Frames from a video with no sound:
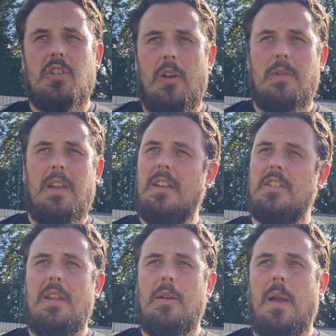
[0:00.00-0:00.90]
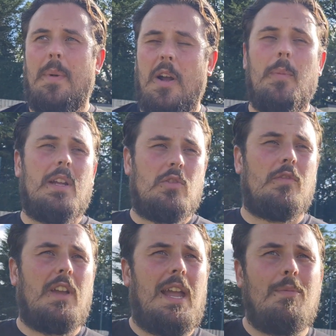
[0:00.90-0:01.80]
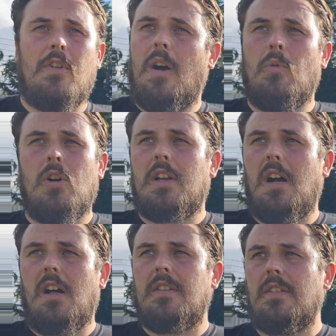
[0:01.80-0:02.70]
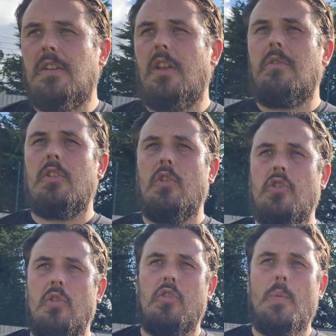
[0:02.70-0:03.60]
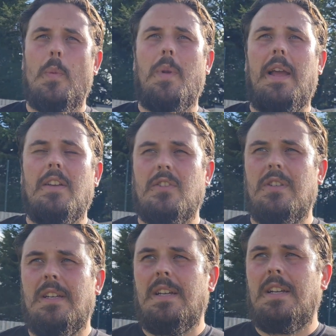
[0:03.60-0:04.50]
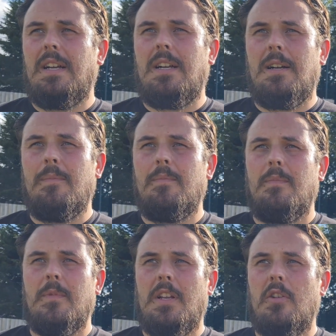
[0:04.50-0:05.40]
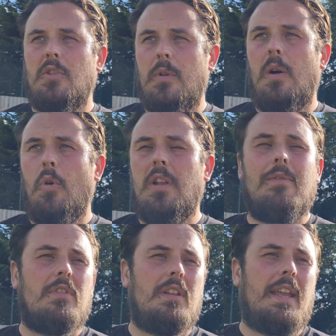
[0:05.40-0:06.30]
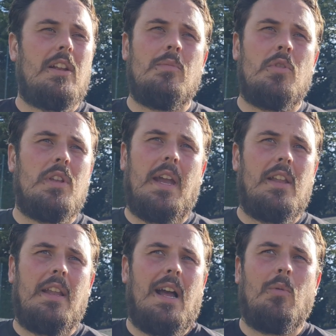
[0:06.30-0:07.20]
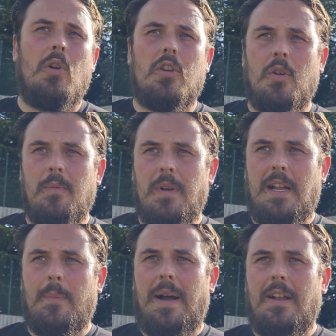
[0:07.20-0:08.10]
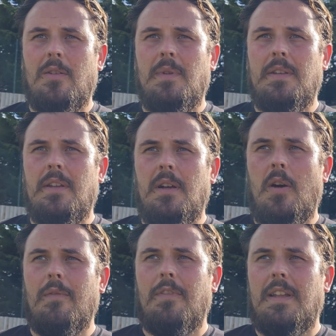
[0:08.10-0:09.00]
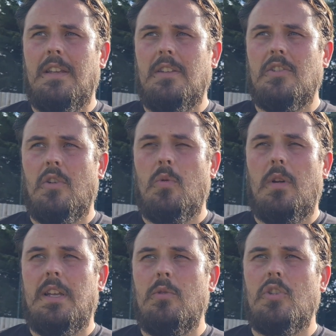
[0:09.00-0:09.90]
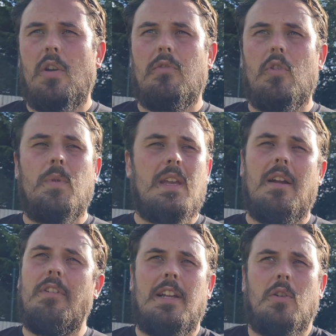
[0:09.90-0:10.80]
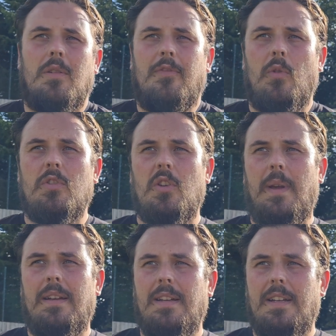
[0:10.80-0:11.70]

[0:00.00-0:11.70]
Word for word: So you know, listen, they'll get better. It'll be a tough game. We've got to work hard. You know, they're a good young group of players. Um, you know, so we've got to win everything again on Monday and, and outwork them and outbattle them, and uh, hopefully the sort of quality will show through. But yeah, really looking forward to it.